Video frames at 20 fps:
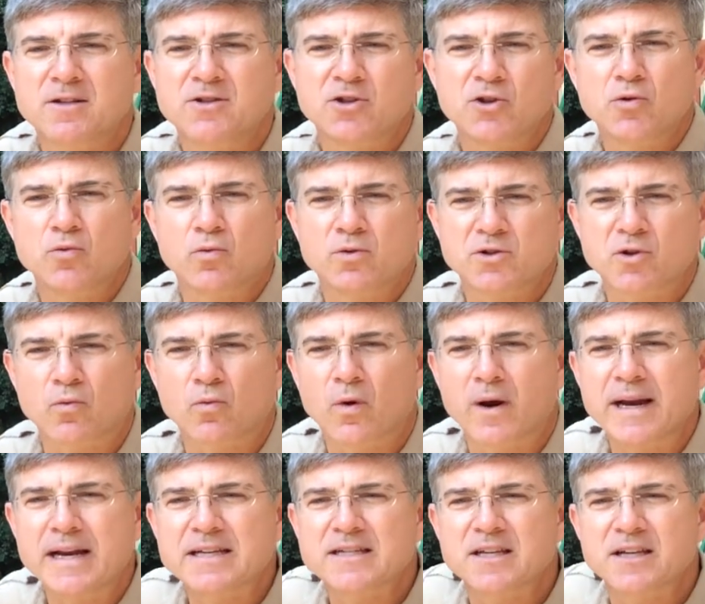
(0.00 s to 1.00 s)
to
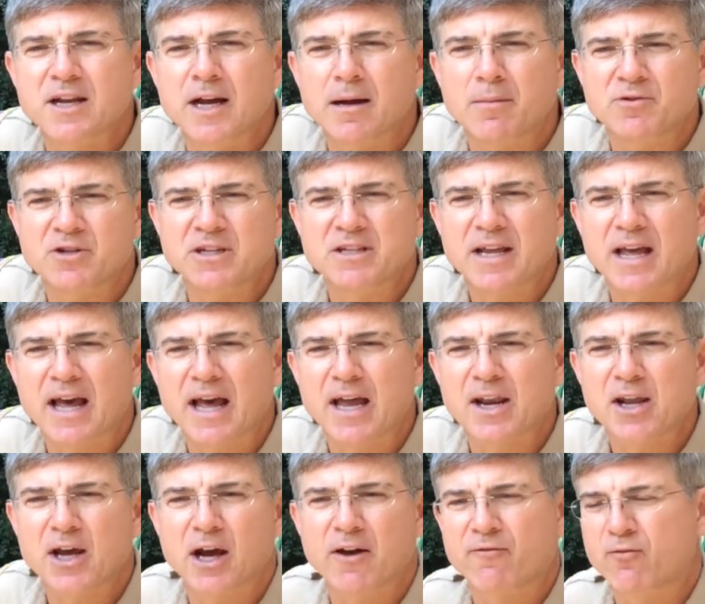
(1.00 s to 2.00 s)
raise it up just high
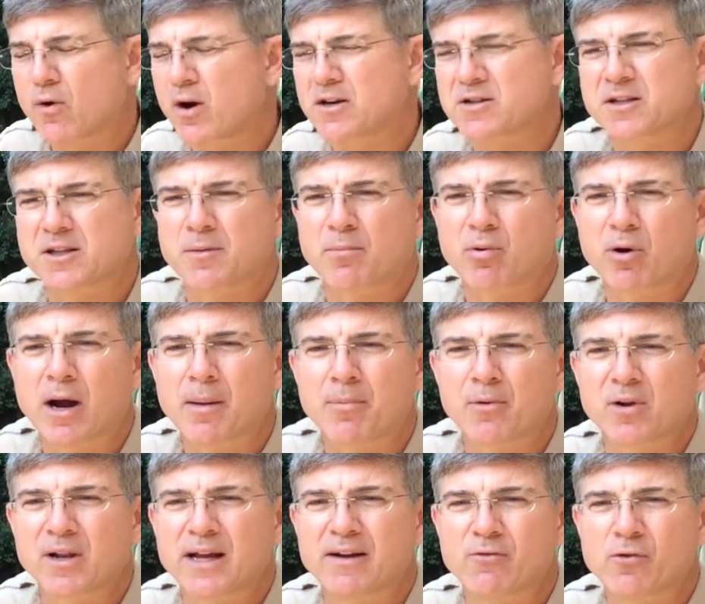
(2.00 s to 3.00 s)
enough where it's at the
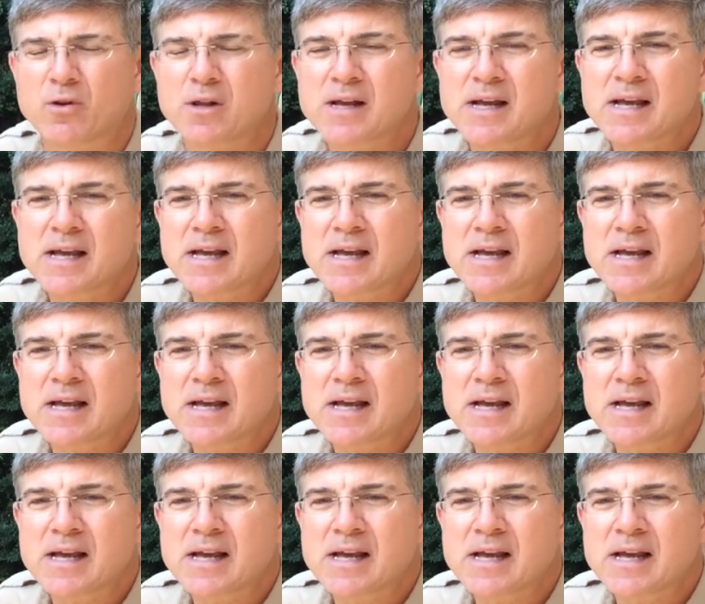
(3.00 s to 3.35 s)
proper level.